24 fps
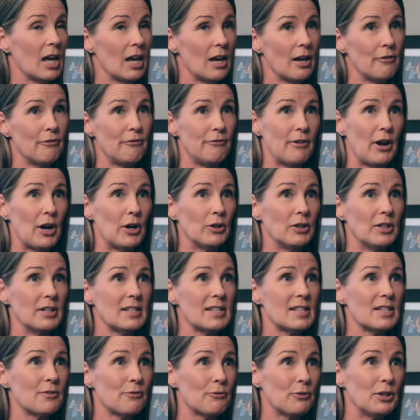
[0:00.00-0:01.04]

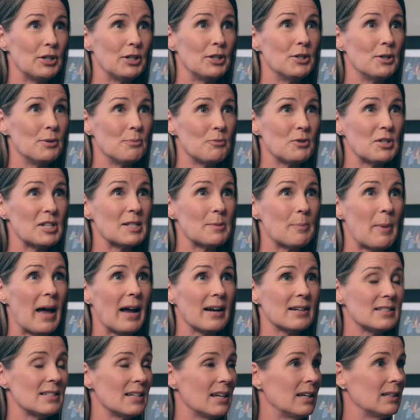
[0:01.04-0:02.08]
Fairness, freedom,
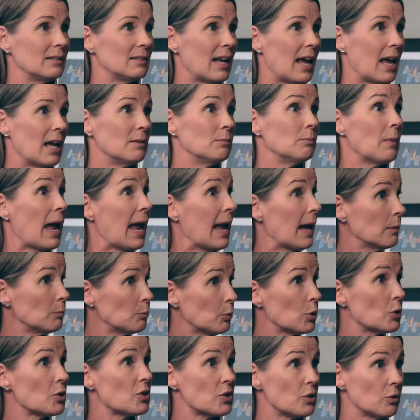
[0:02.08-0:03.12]
respect, and
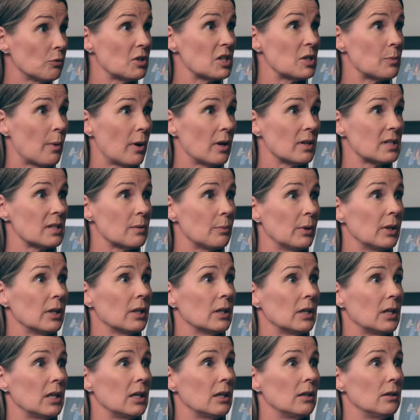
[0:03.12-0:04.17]
personal
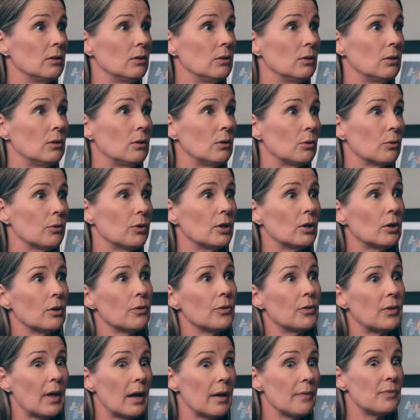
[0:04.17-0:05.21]
responsibility. You know,
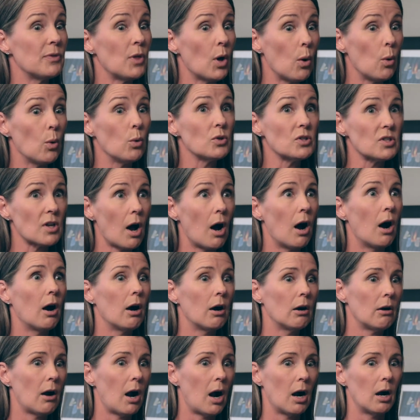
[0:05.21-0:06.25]
those
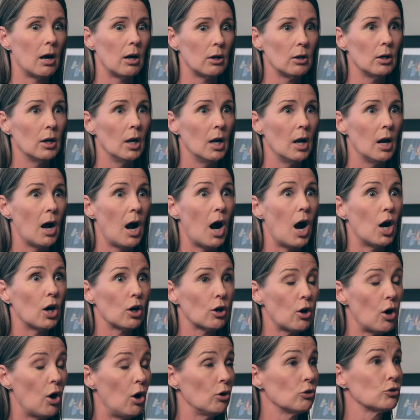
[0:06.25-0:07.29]
are our
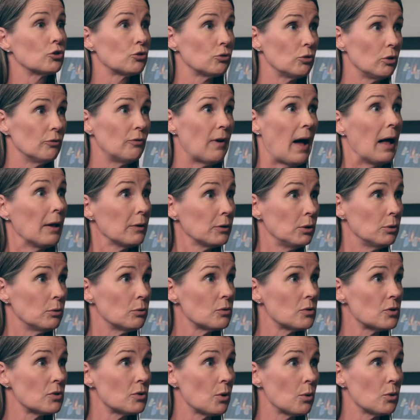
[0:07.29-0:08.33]
cultural
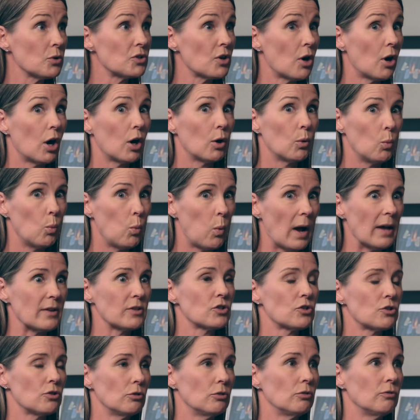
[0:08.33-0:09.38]
values. Those are our
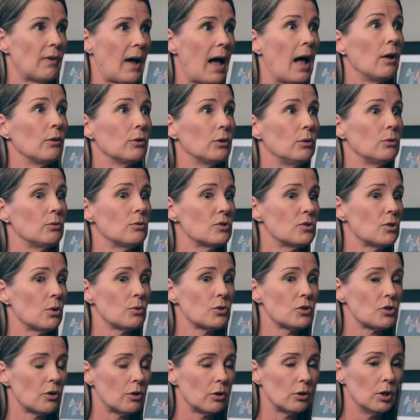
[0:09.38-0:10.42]
Western values.
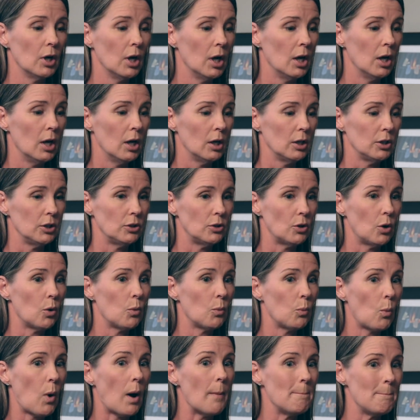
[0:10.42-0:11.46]
Those are, you know,
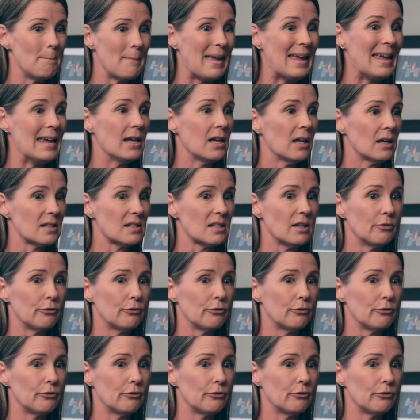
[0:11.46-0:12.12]
what make us a